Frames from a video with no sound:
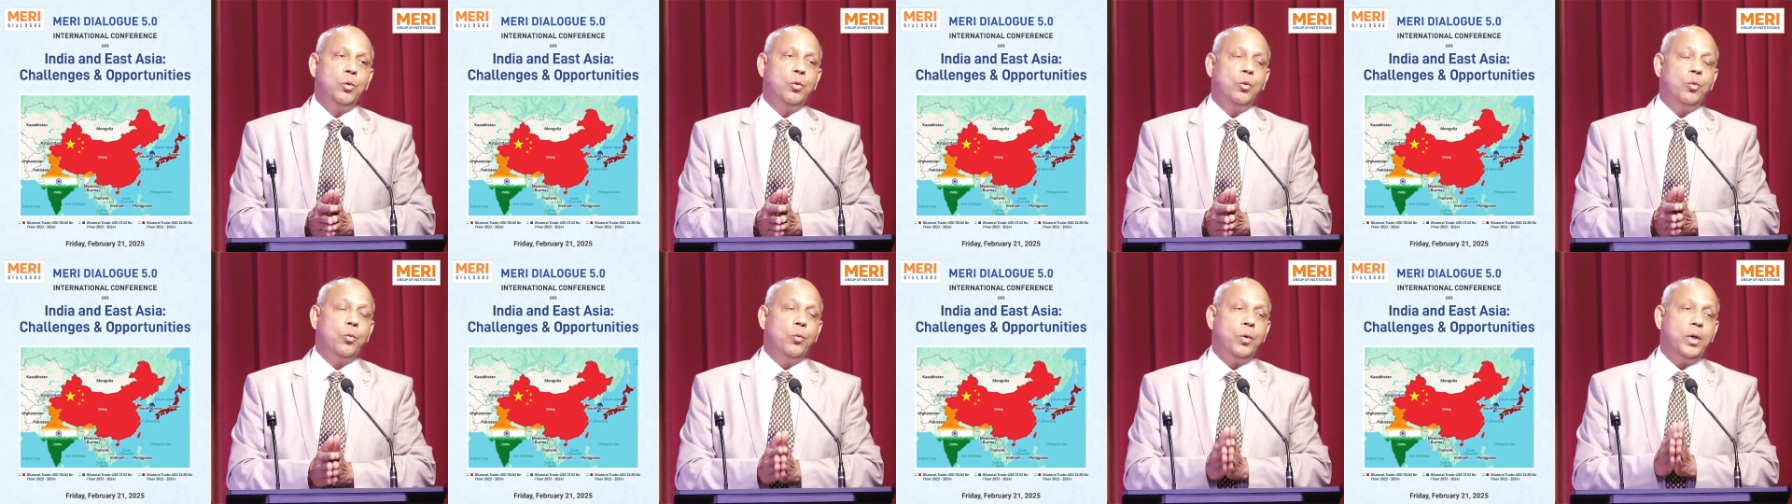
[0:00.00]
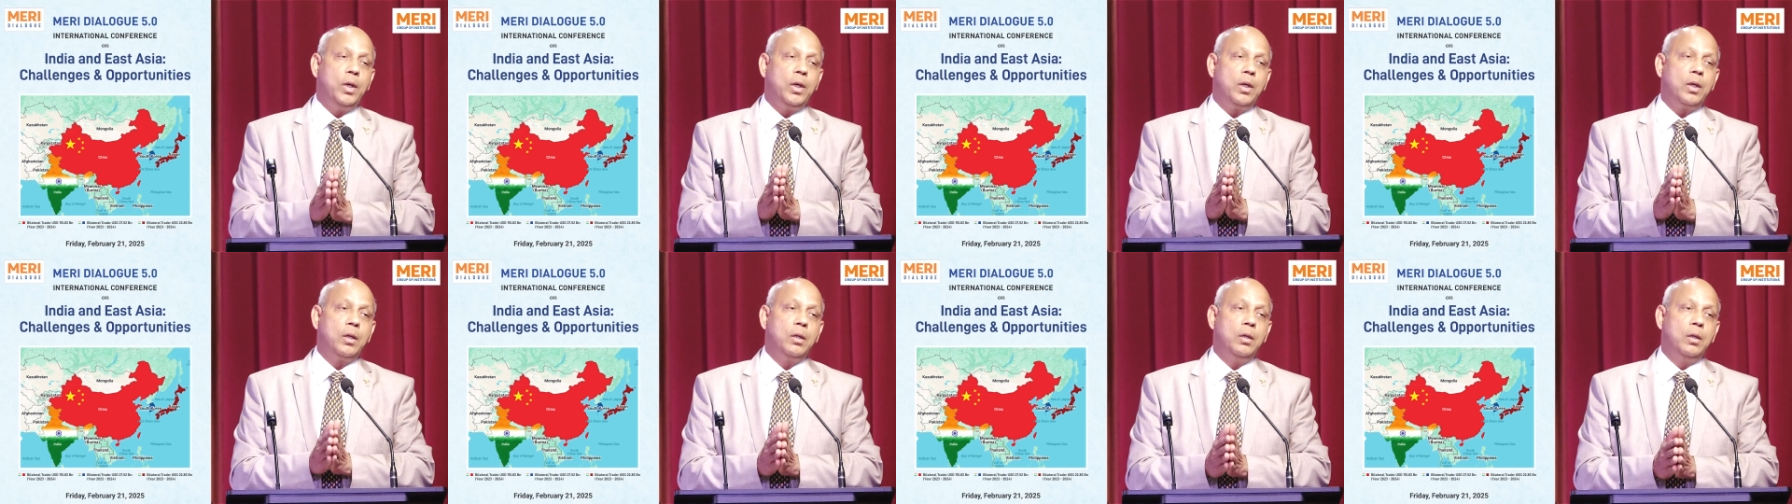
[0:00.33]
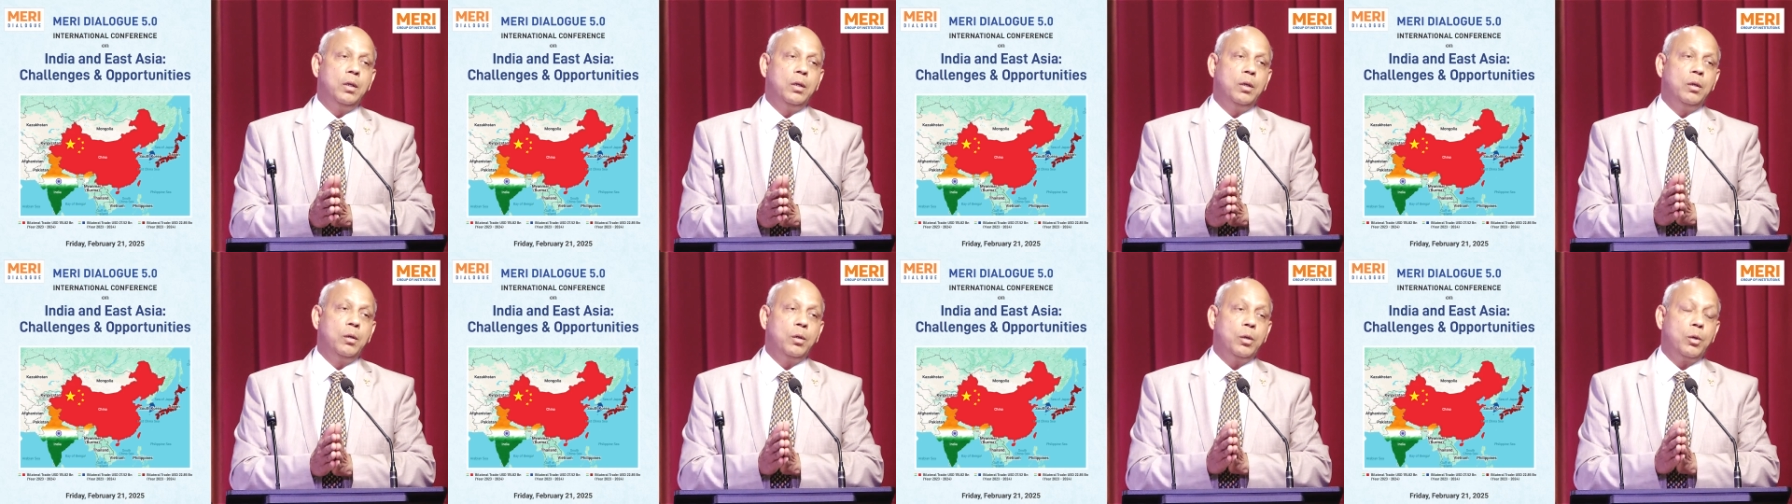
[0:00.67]
where
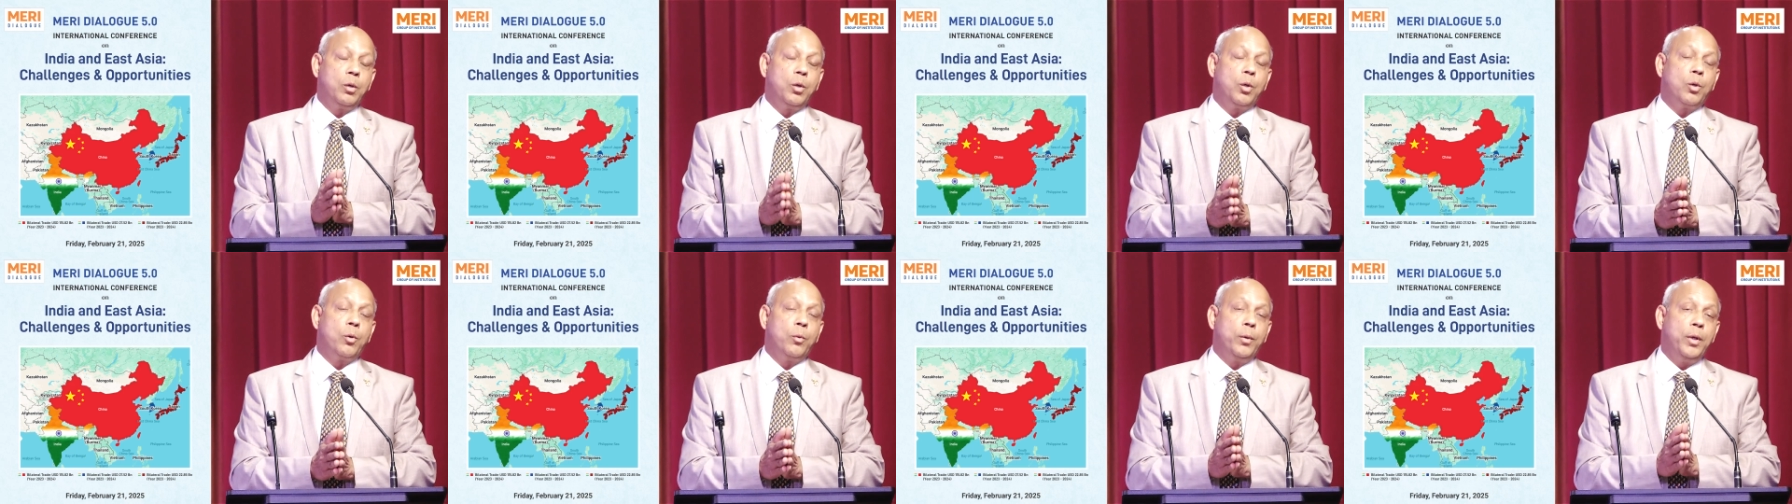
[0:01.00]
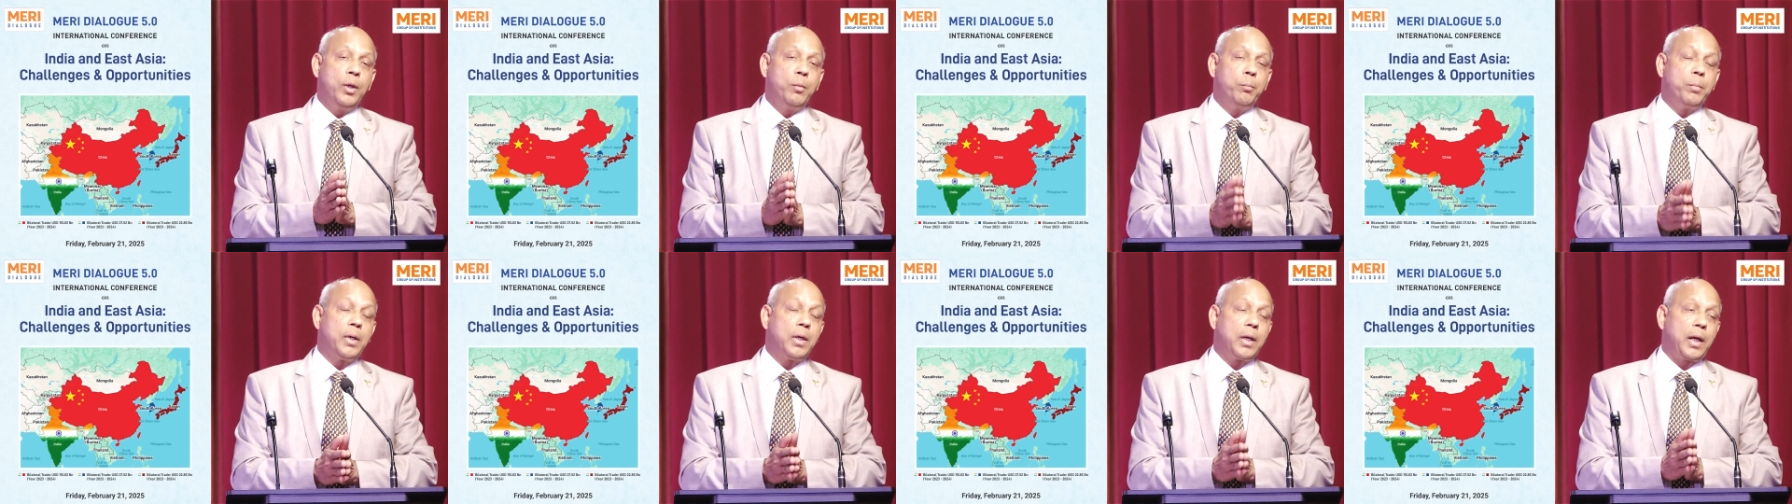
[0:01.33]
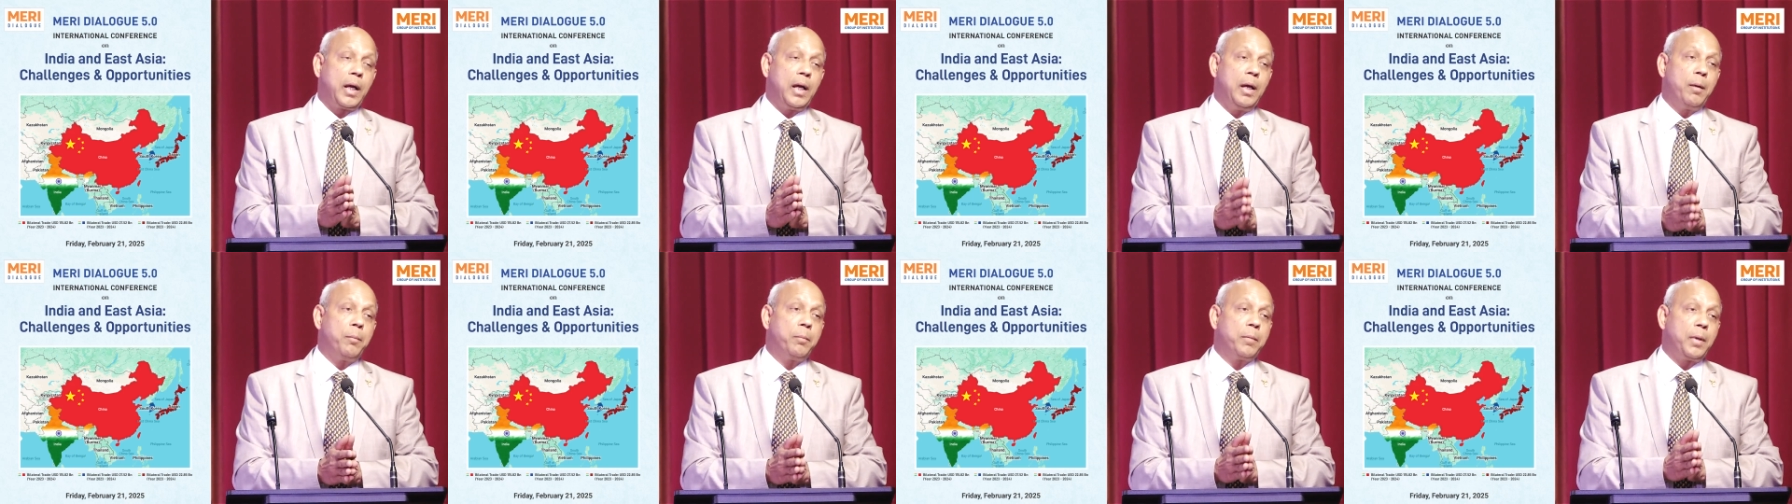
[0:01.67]
Korean per
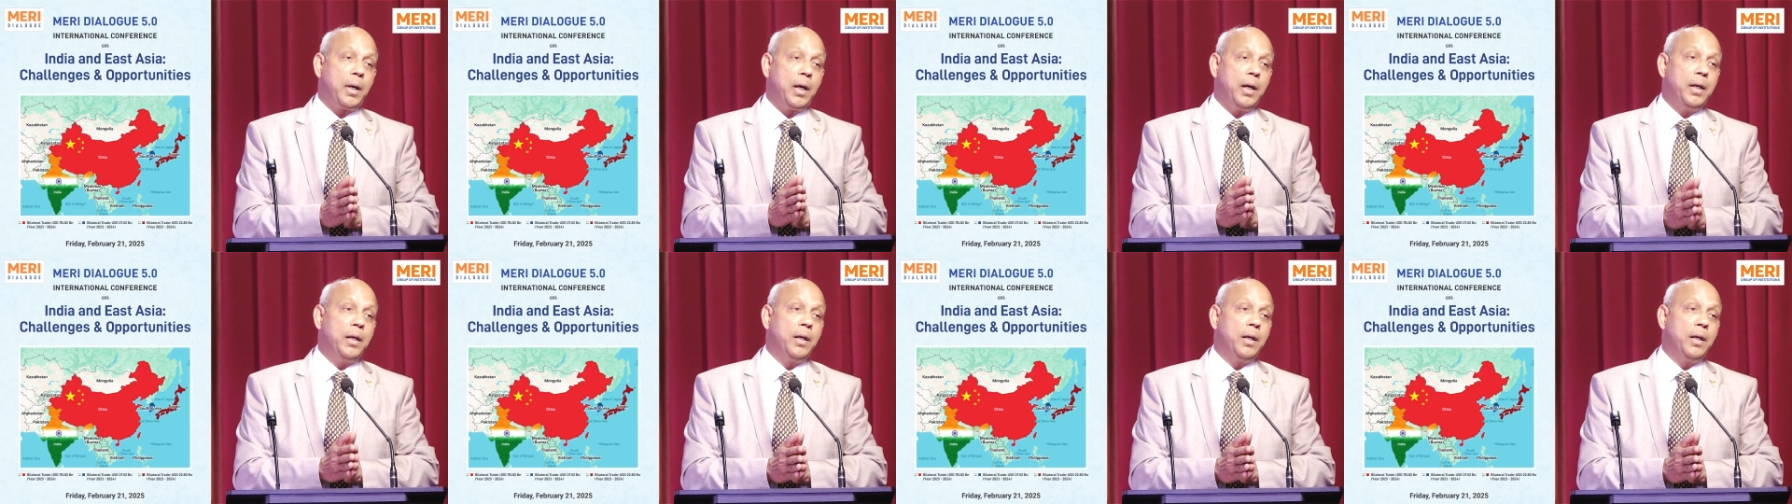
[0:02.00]
capita